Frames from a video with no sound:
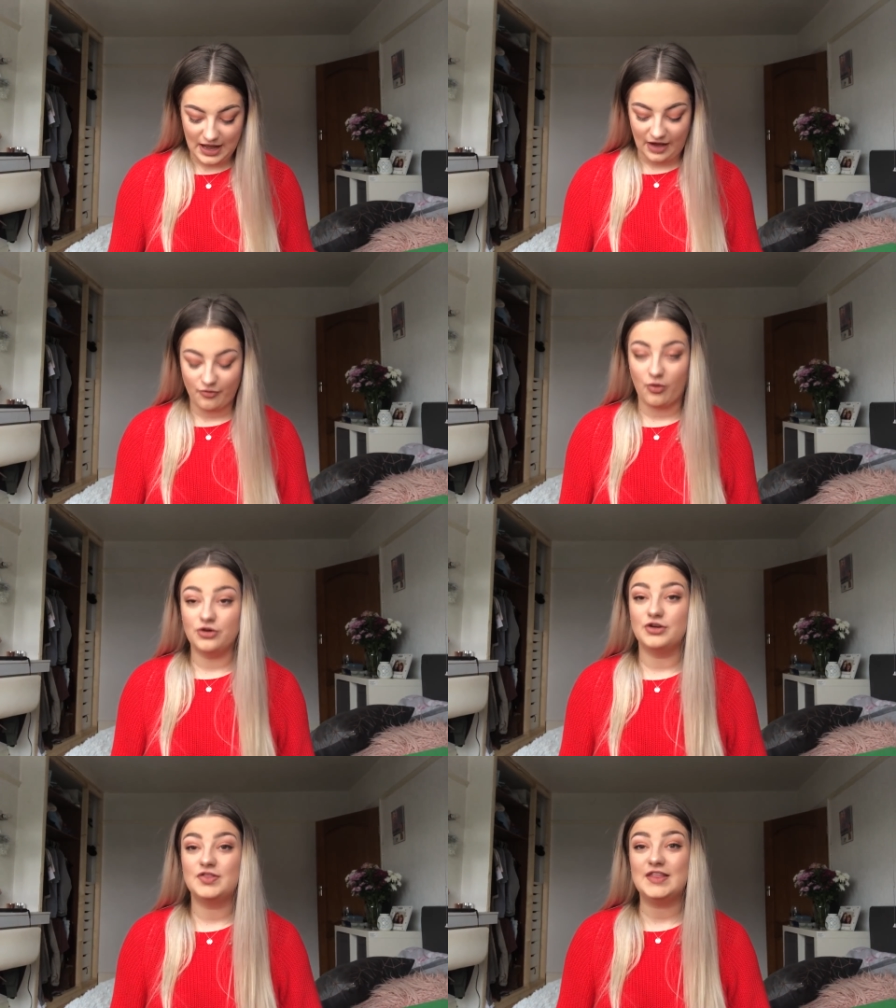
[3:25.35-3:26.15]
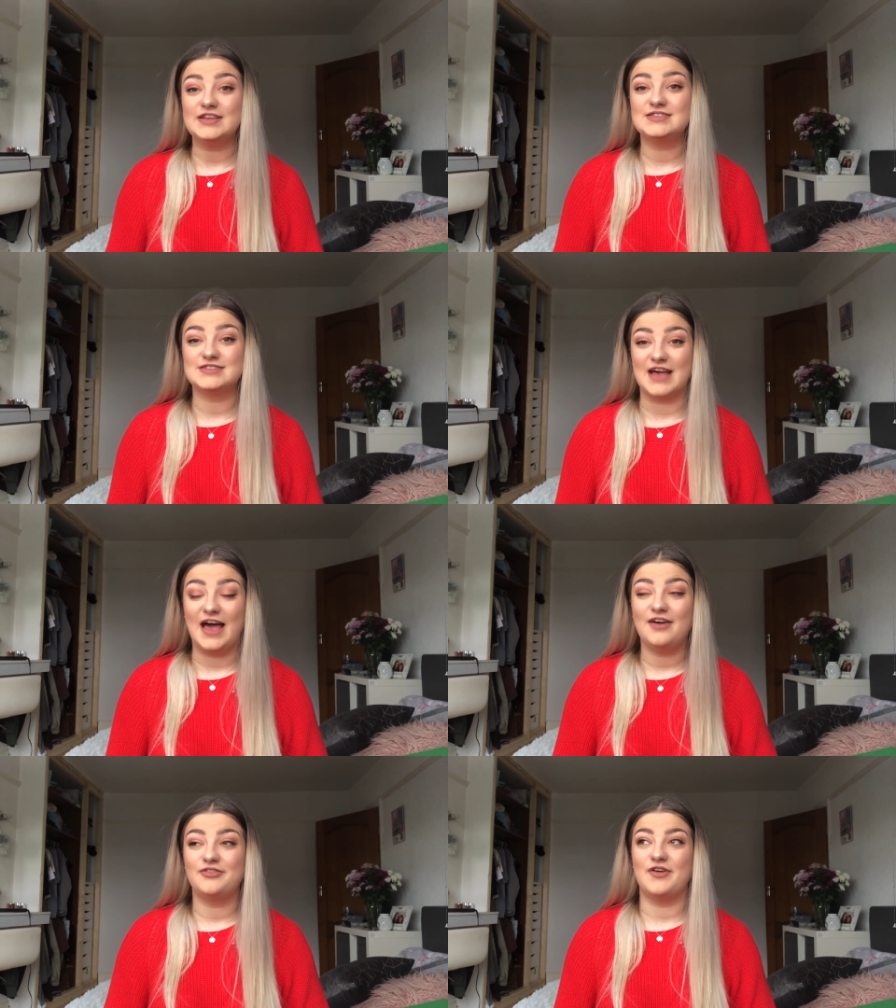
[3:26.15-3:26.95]
I've wanted this
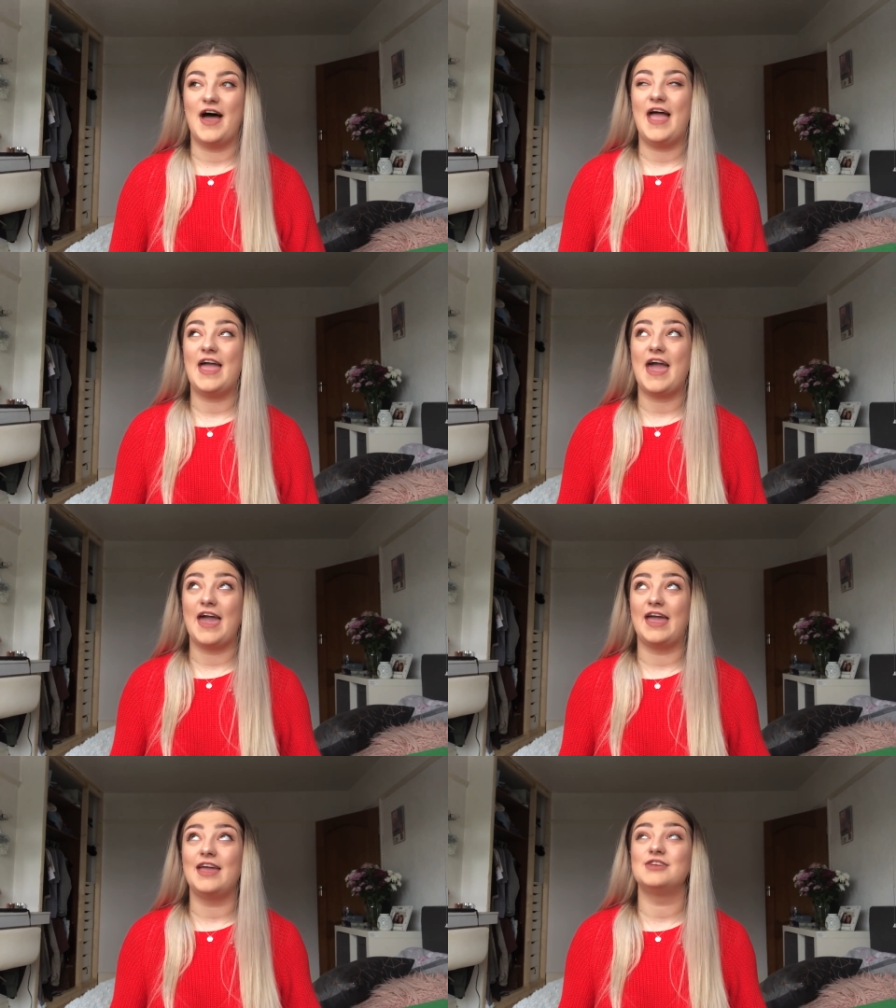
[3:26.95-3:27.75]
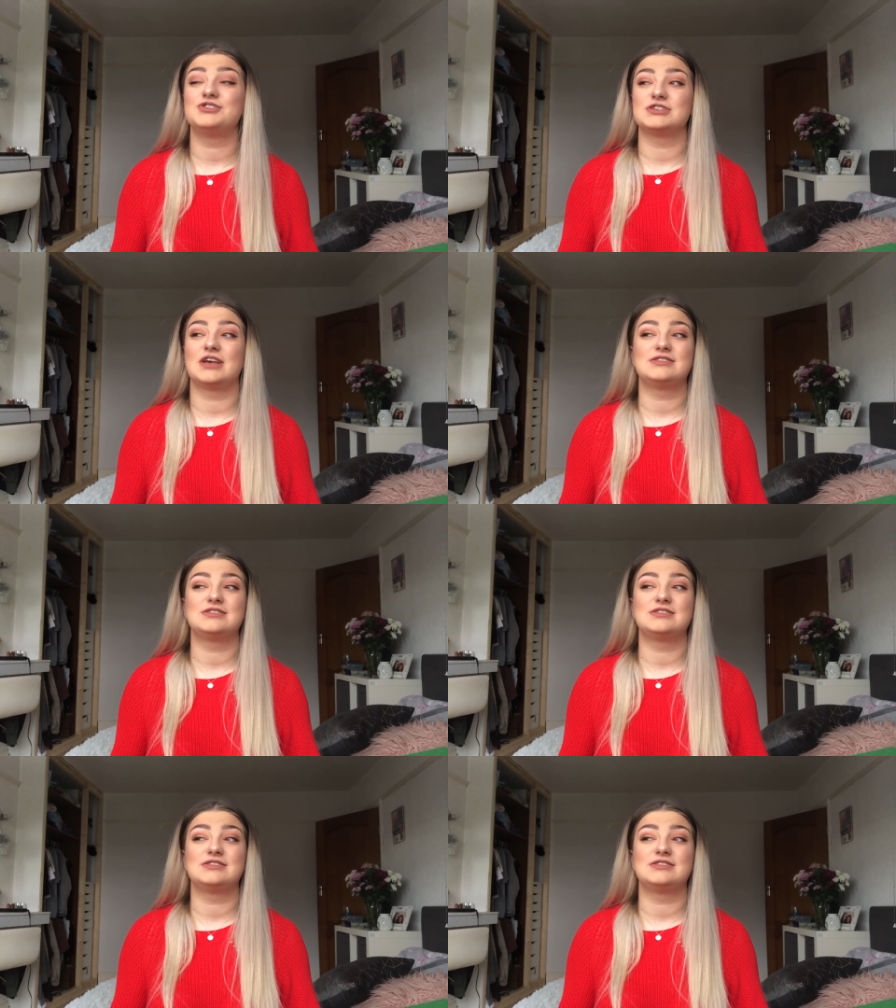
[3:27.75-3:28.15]
set for ages,